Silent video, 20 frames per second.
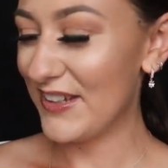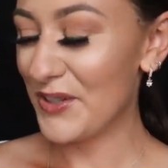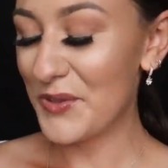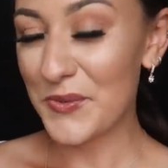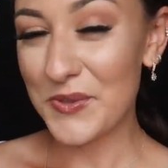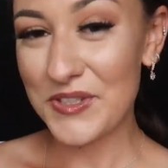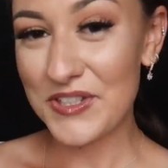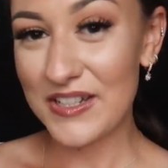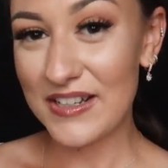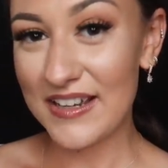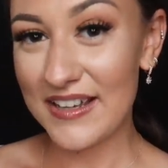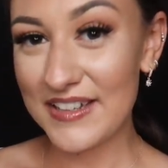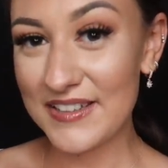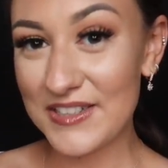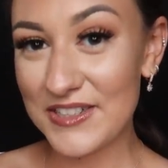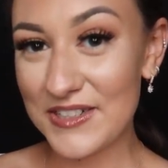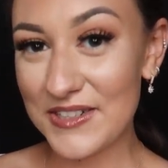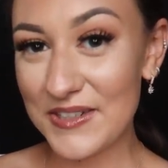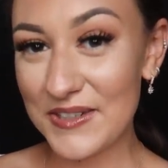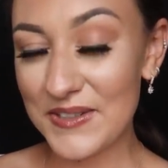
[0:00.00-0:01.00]
would you like
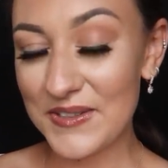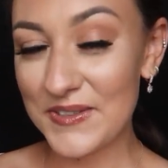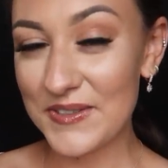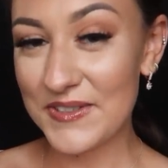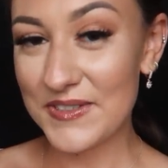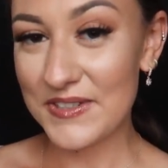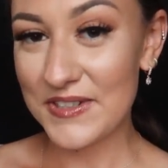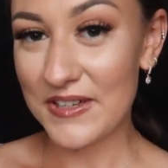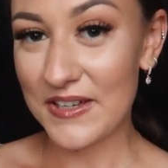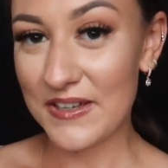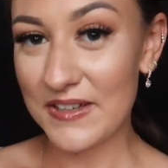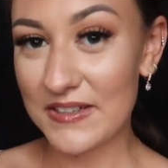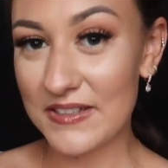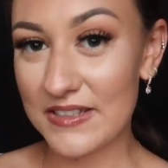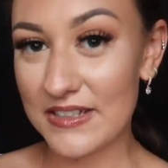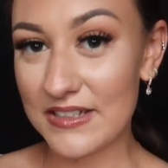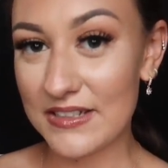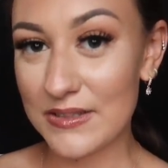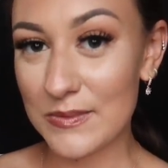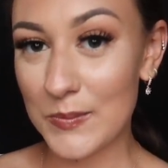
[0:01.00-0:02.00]
to start
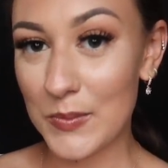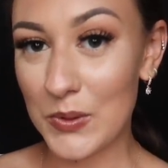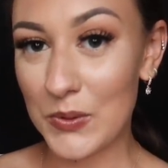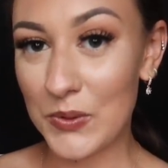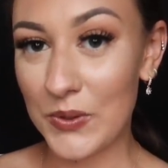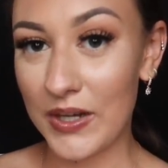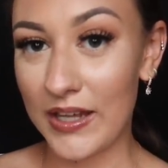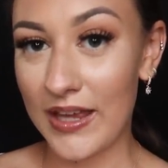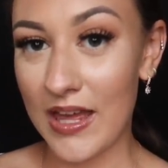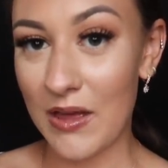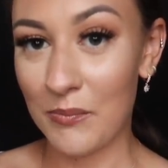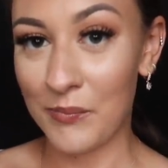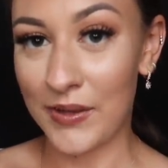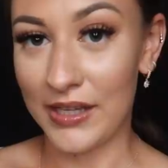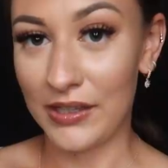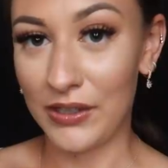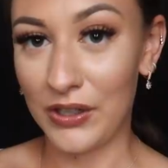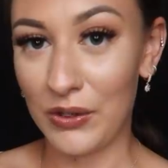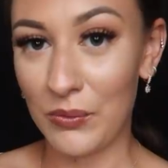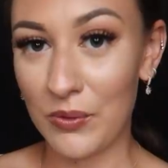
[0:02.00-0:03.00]
exploring our
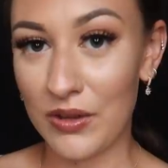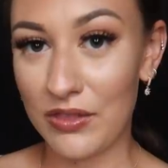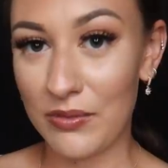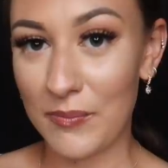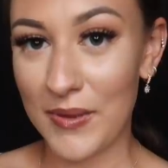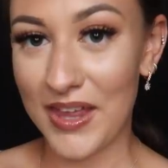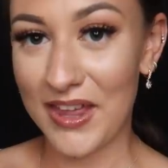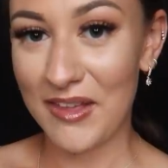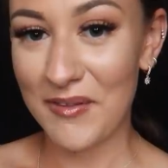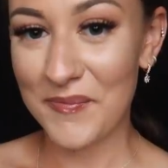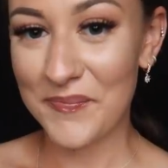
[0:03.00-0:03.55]
menu with me?